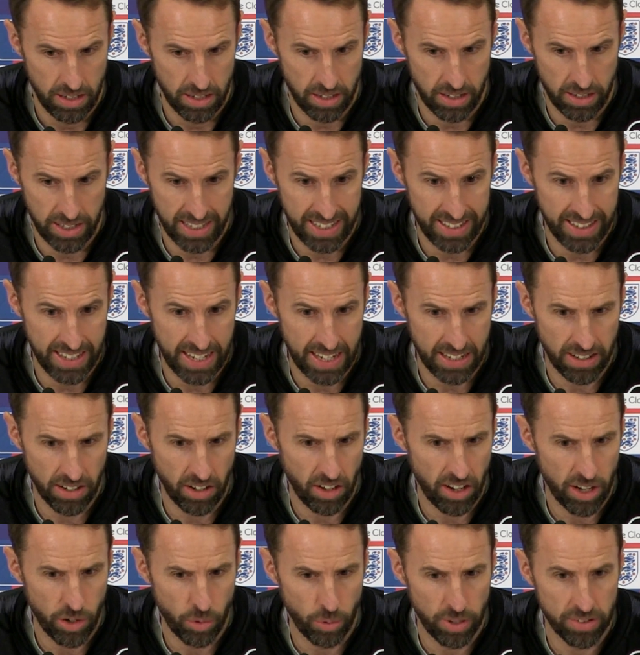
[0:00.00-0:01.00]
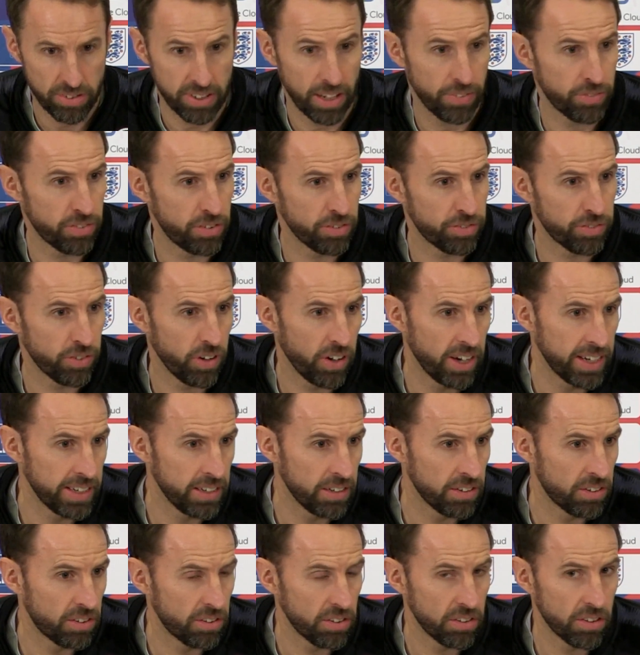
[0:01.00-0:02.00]
Uh, in the end, I always have to
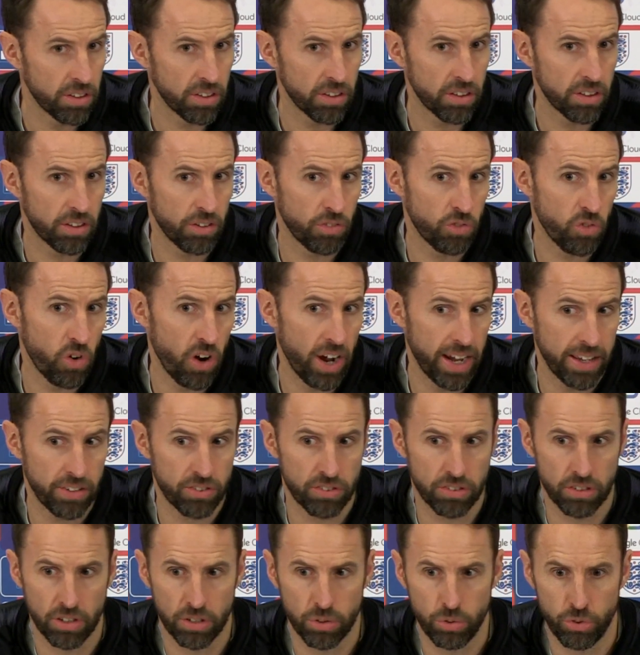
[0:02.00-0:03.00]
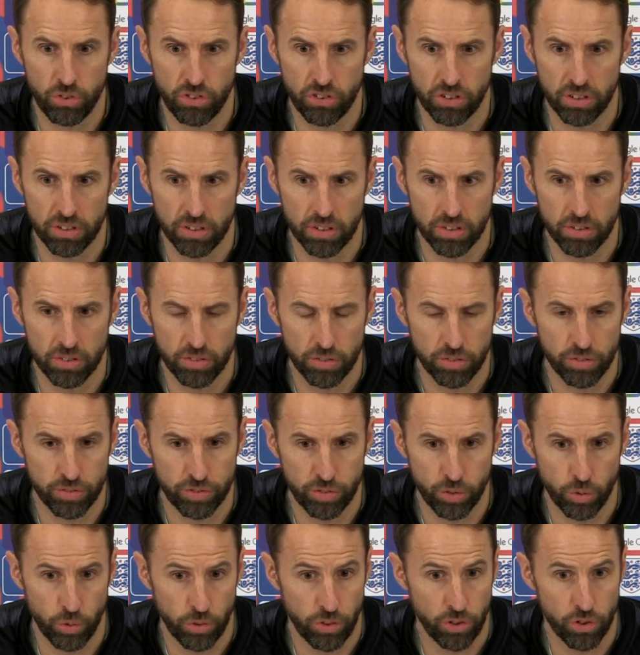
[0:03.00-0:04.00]
find the right solution
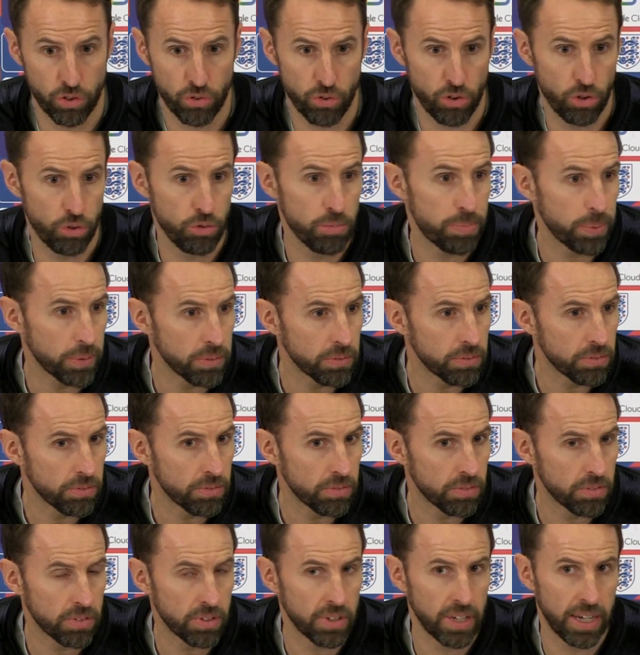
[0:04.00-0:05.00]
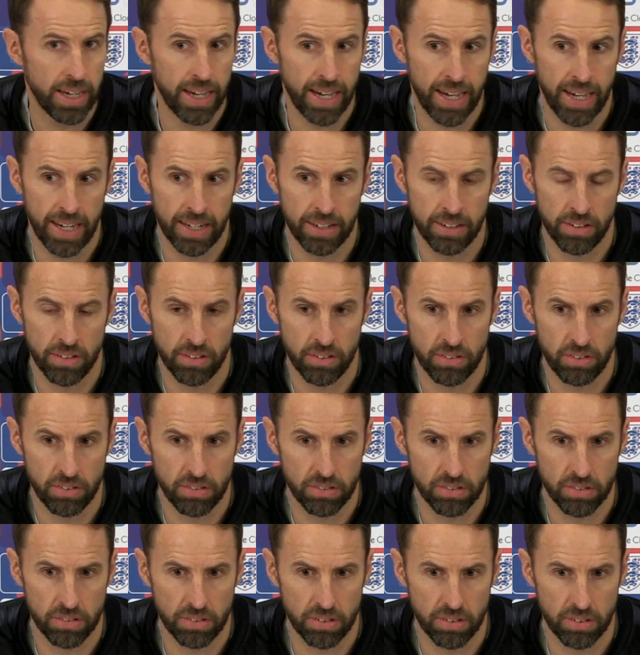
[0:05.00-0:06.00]
for the group and
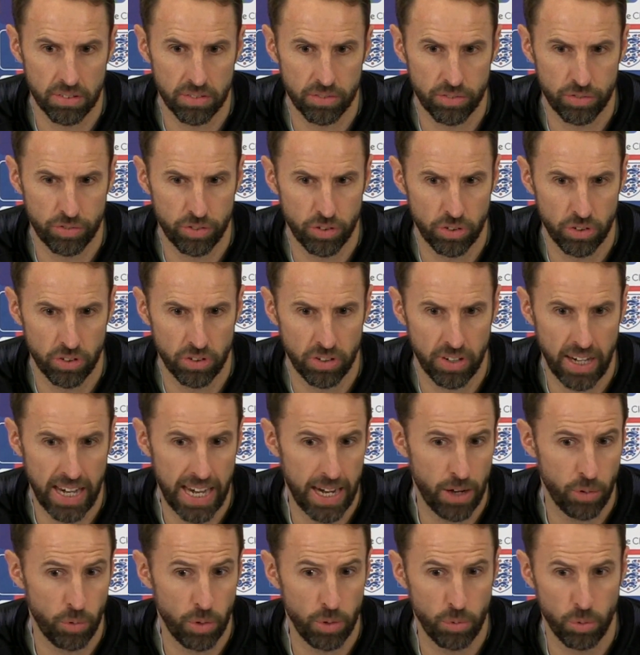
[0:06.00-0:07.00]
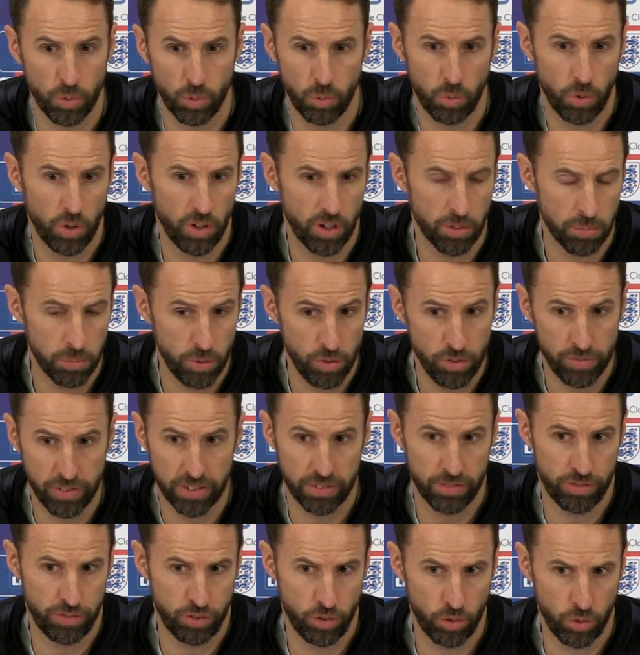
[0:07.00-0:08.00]
for how we will work
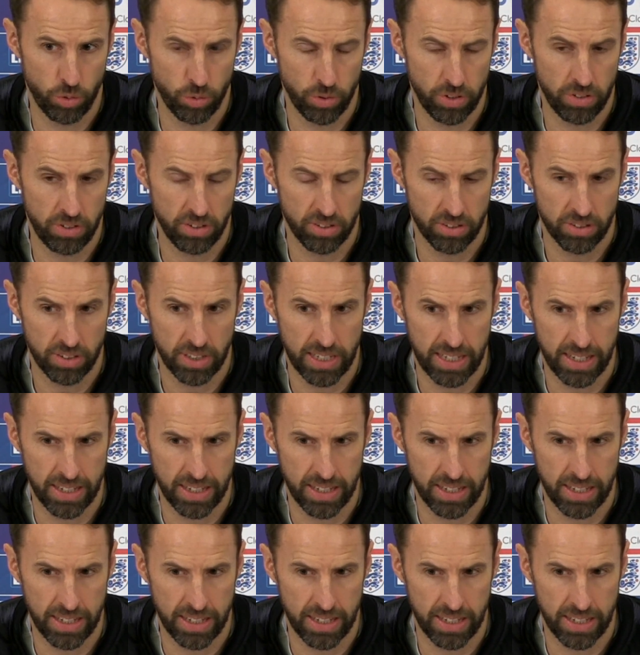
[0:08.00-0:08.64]
moving forward.